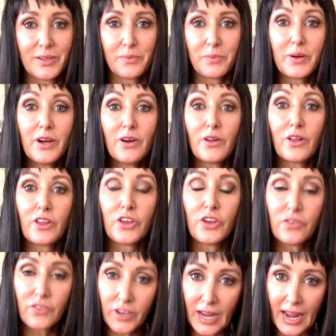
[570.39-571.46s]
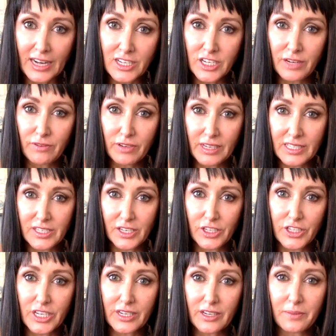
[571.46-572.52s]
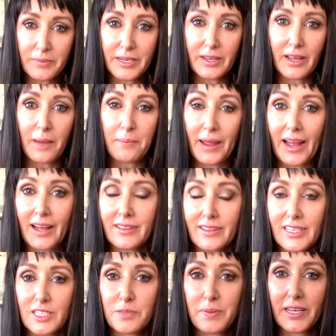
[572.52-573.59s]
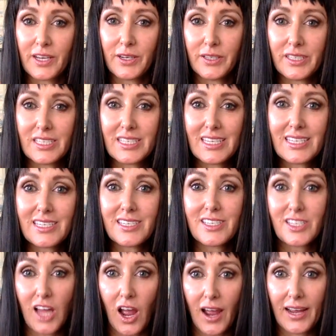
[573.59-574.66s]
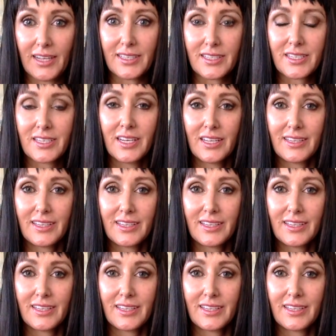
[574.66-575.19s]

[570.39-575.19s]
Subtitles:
Well, you've got to actually research a little bit about this, because this is science.